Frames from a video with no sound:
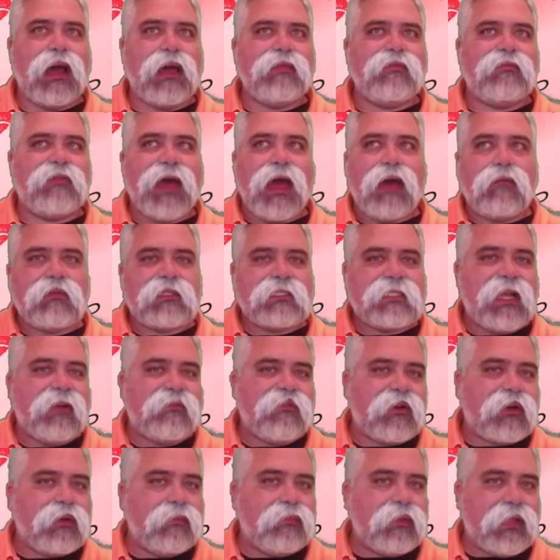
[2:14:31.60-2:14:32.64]
that was
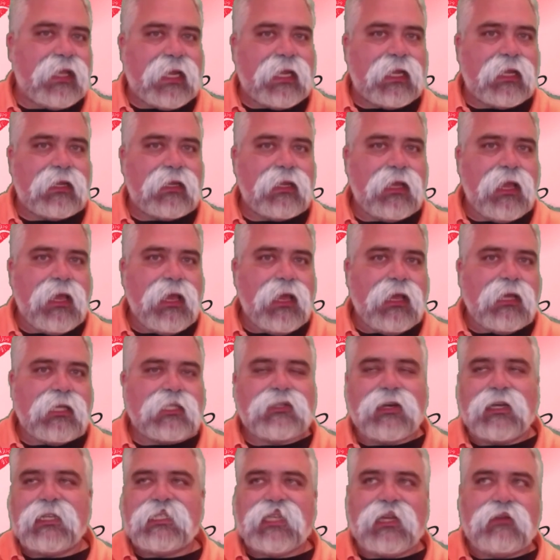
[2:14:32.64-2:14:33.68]
never completed.
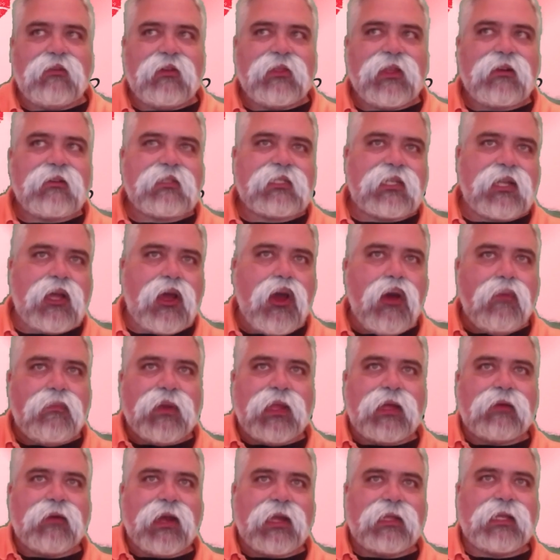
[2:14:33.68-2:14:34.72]
So I said, well, there's an
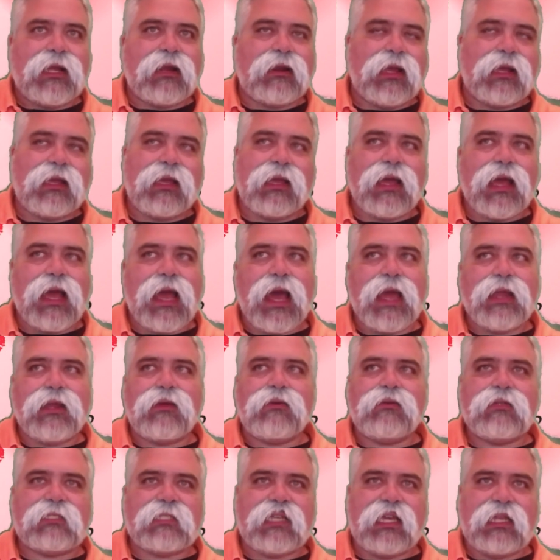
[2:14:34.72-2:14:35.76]
opening right there. Like, I
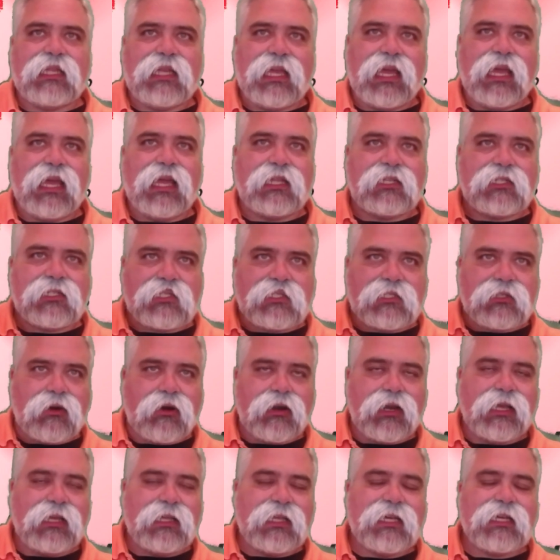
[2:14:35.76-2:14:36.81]
don't see Dean
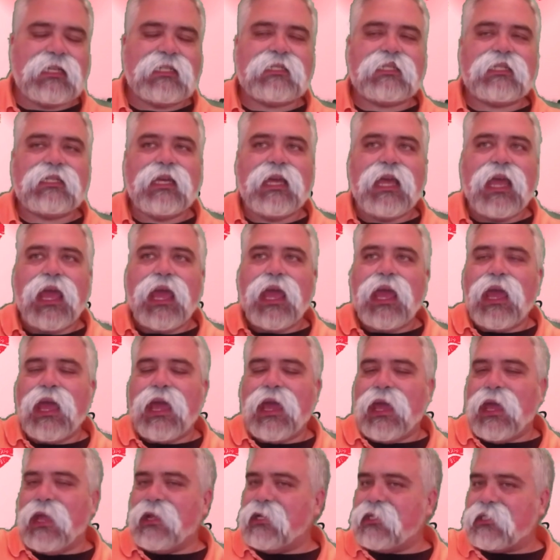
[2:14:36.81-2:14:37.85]
starting this
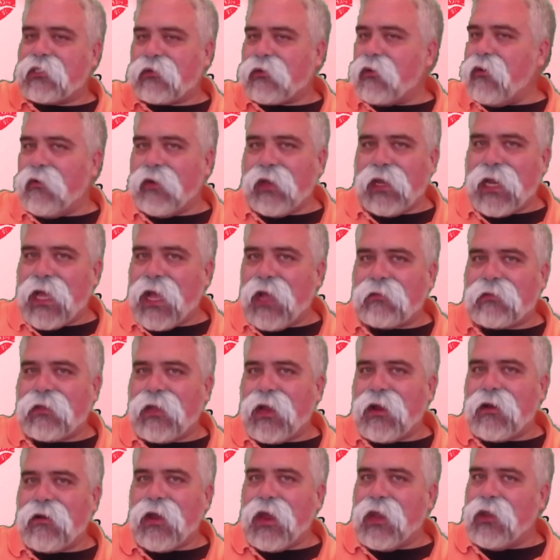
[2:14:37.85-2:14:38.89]
and just throwing it out
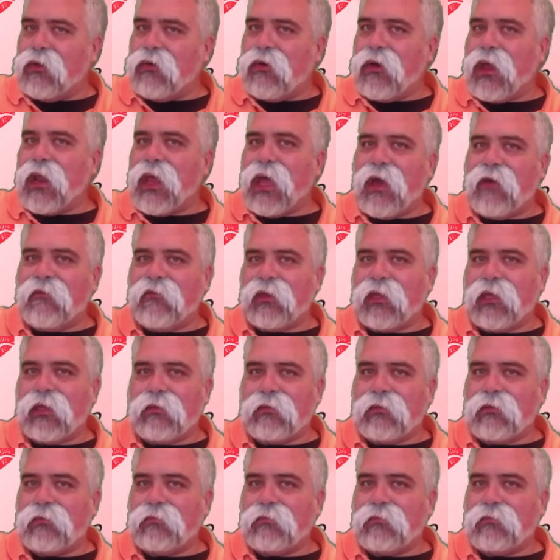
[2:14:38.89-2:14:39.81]
there and not having it